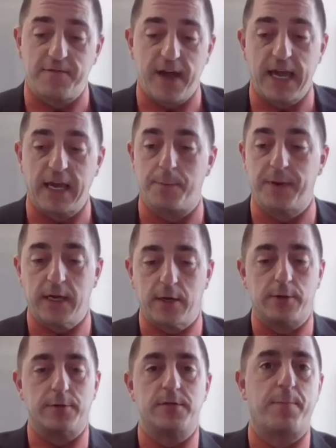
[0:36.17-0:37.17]
Vang
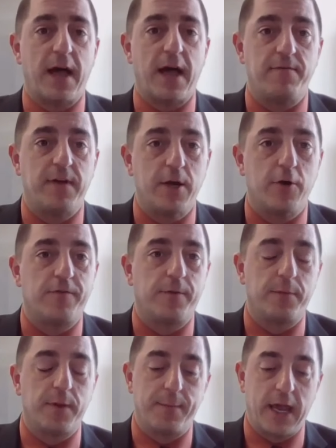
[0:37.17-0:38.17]
appears by video
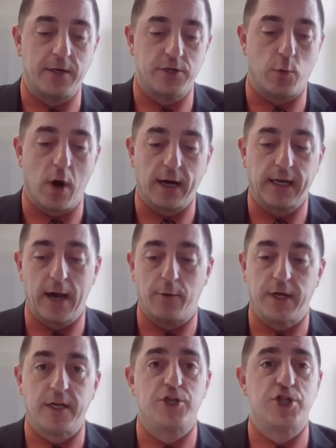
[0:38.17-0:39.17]
from the Manitowoc
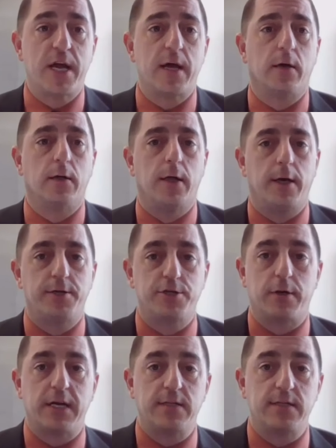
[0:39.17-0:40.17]
County Jail.
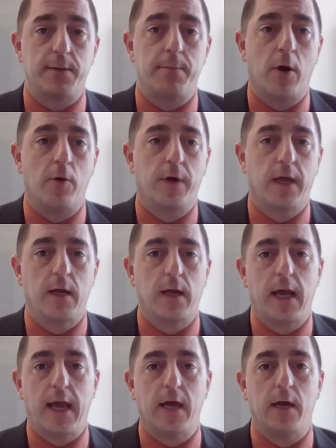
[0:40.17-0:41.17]
Attorney Tim
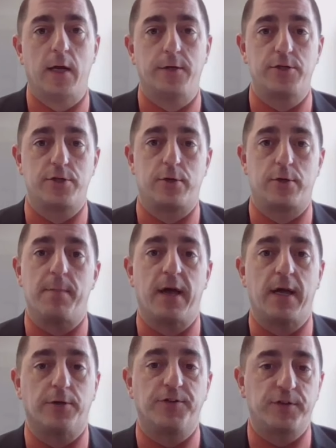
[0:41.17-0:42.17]
Hogan and attorney
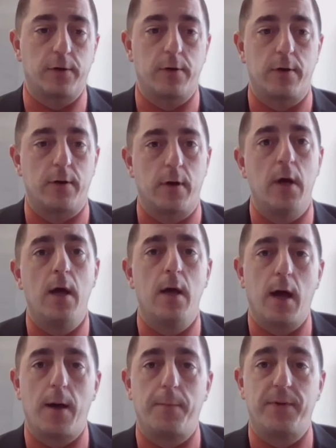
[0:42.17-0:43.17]
Michael Turner
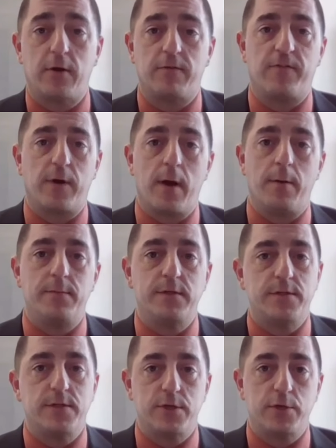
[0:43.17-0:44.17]
appear from
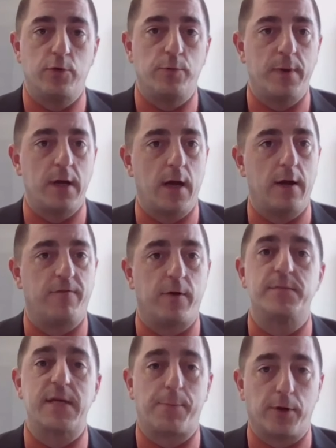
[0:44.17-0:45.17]
Zoom from
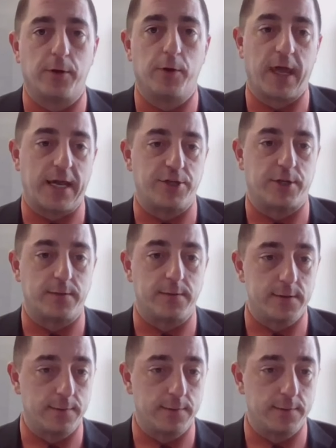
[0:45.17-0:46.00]
separate locations.